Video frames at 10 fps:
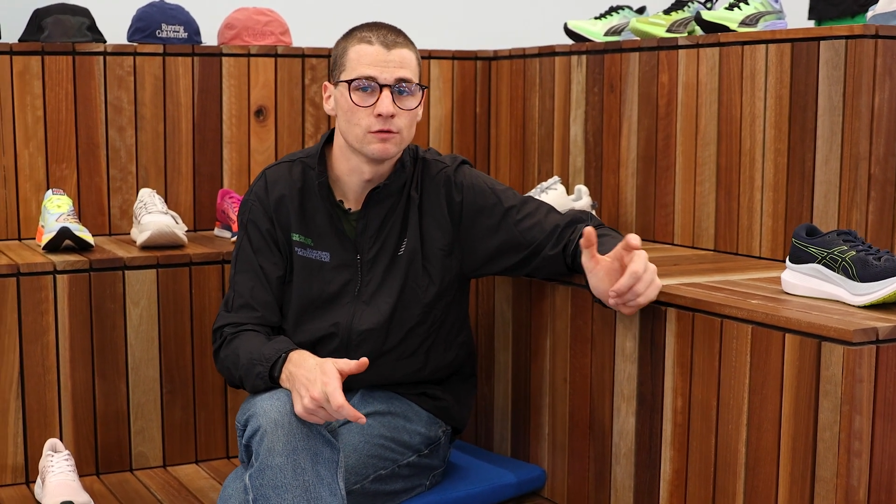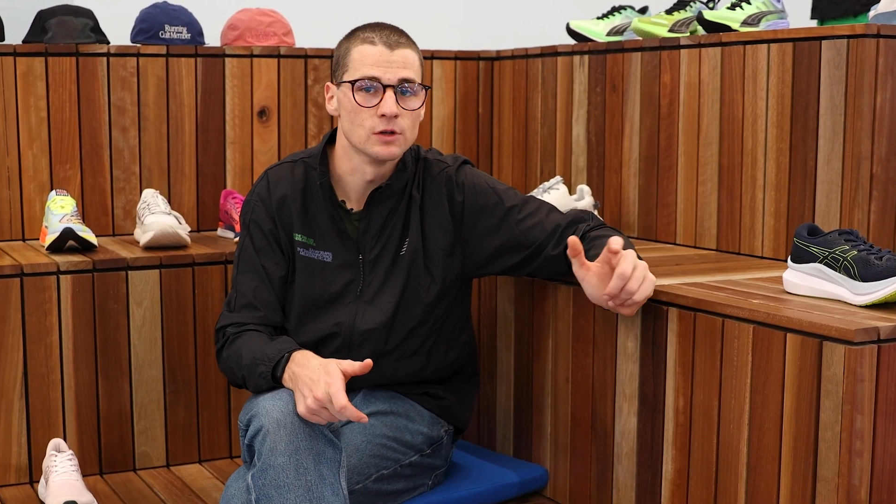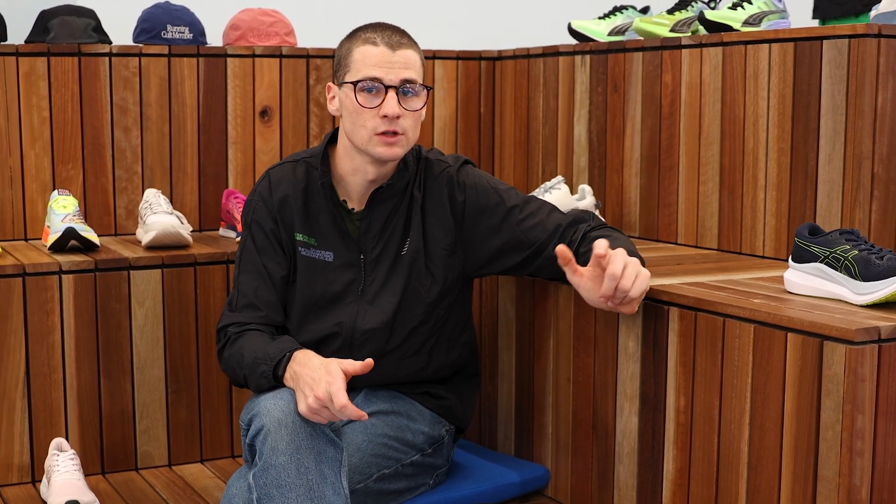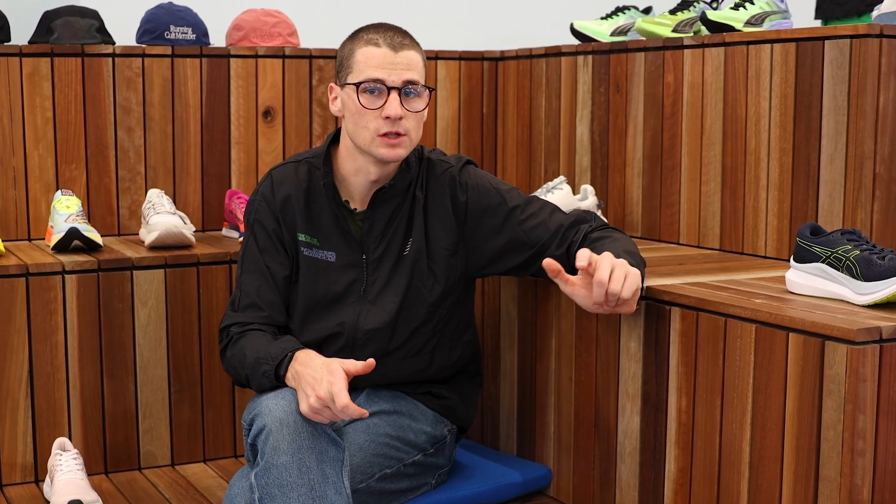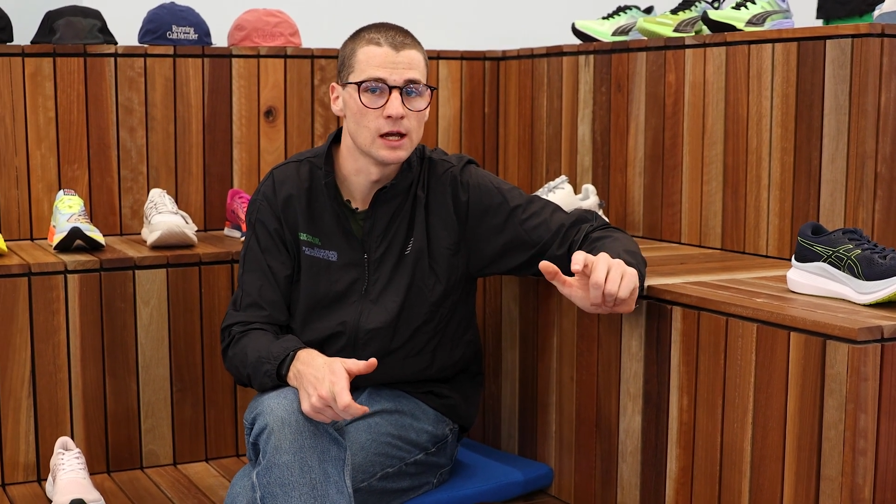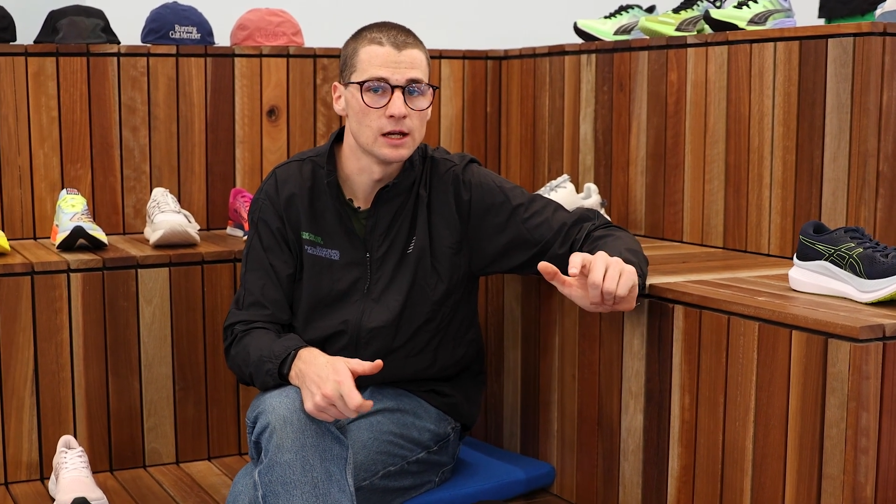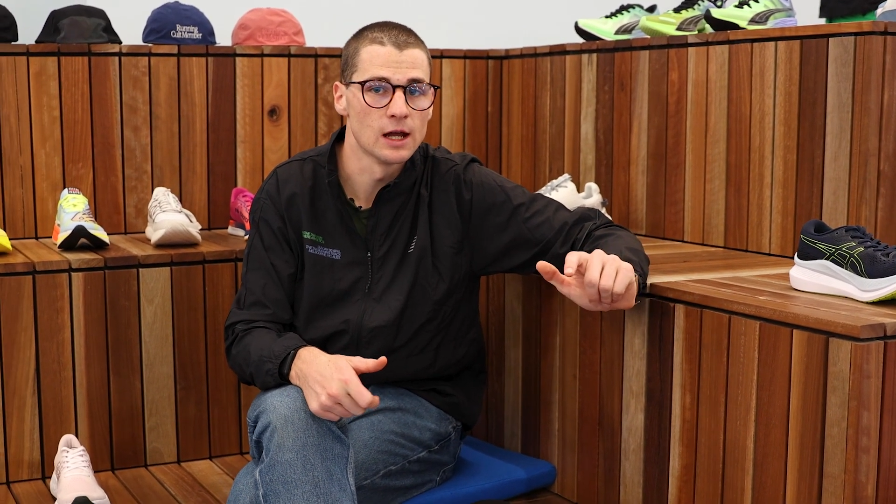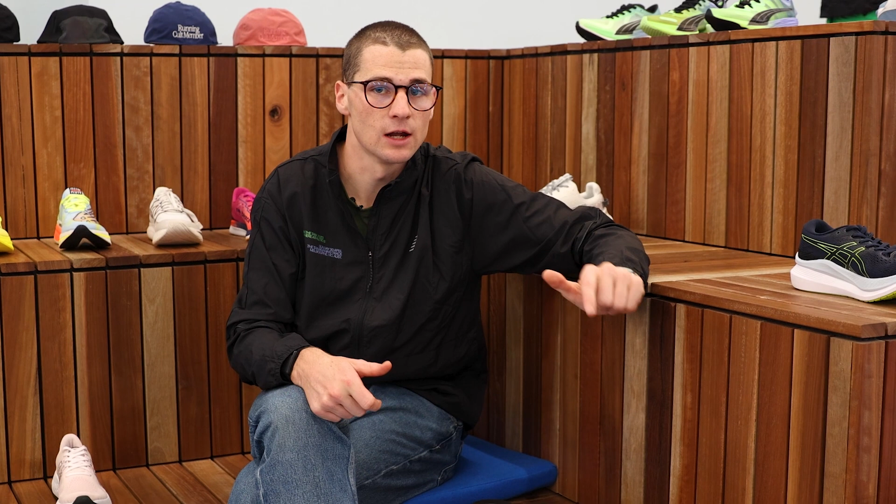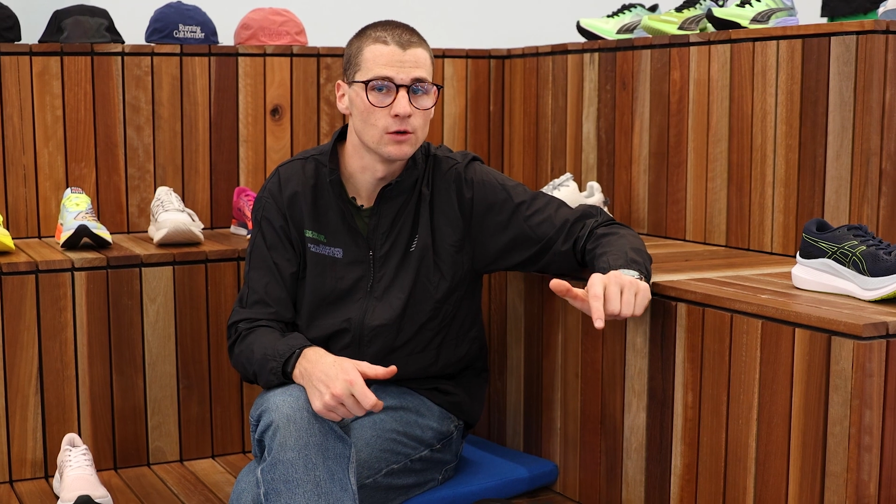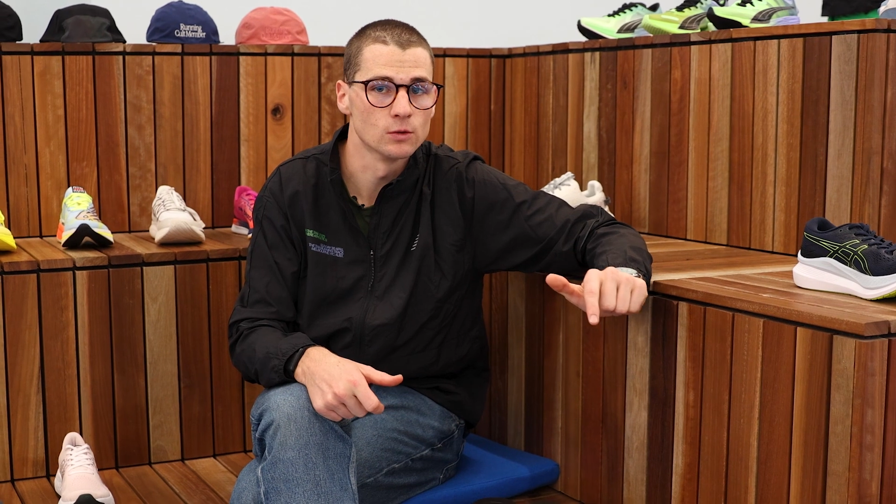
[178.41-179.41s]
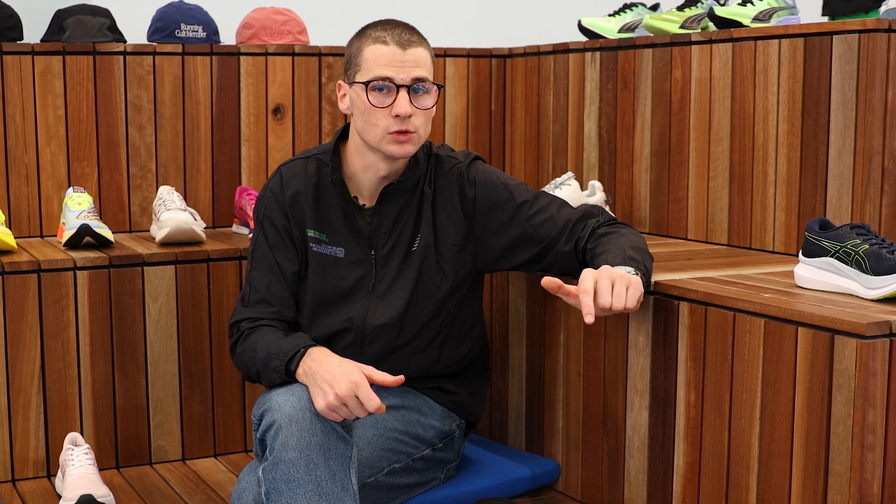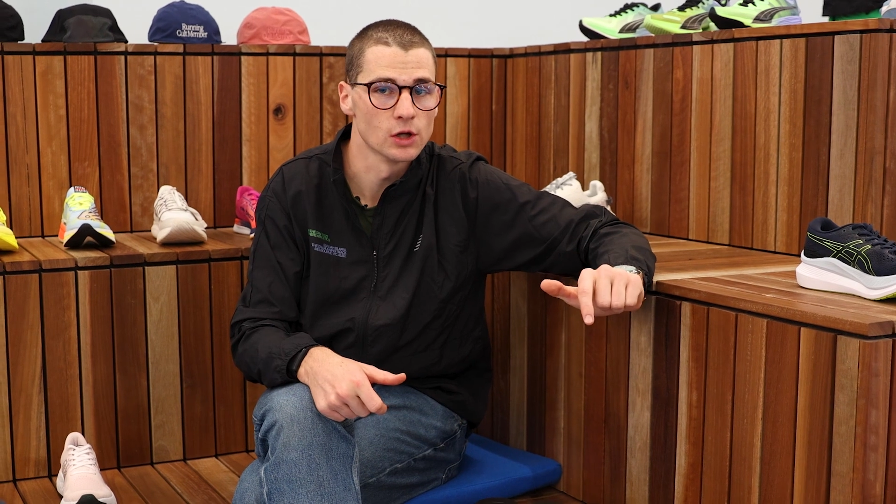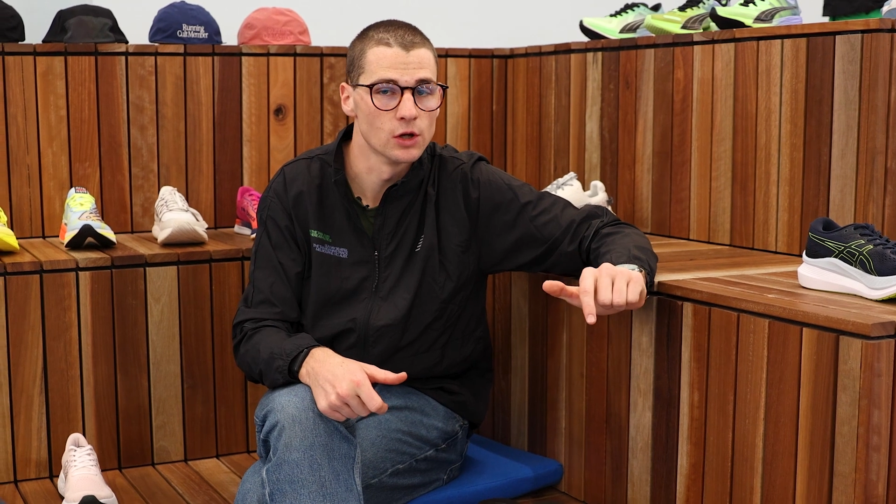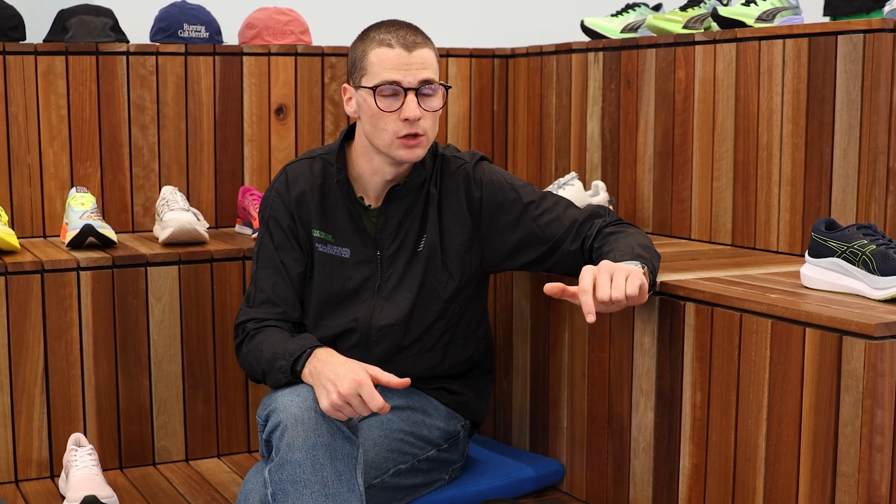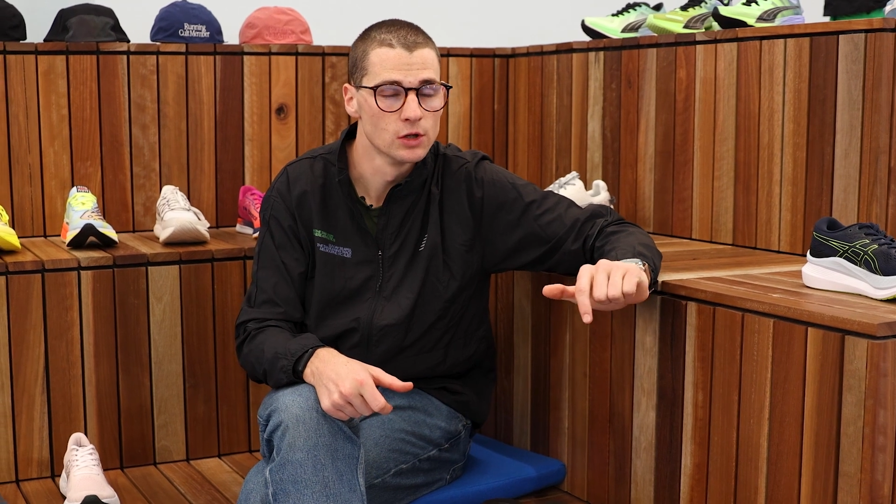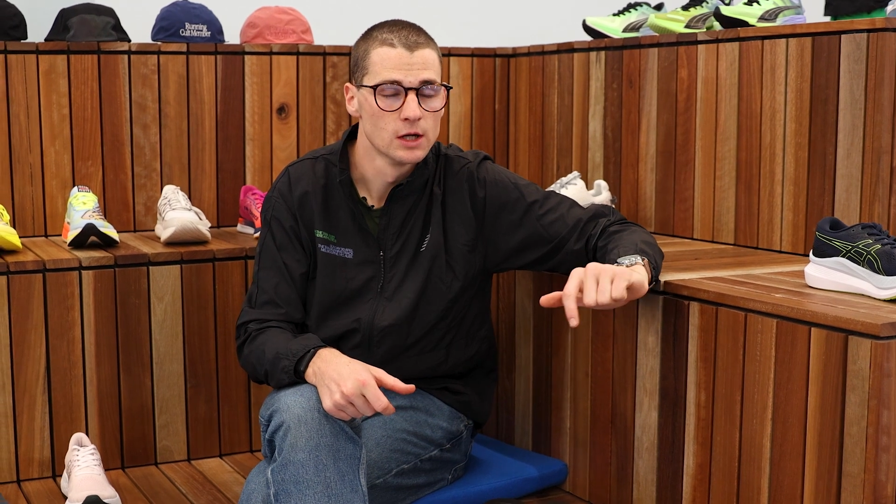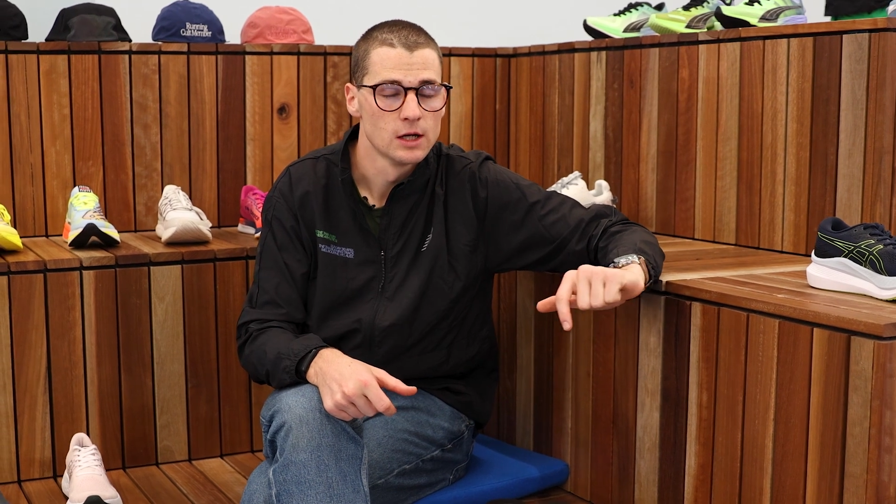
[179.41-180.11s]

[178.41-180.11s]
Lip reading: Flinders Lane and also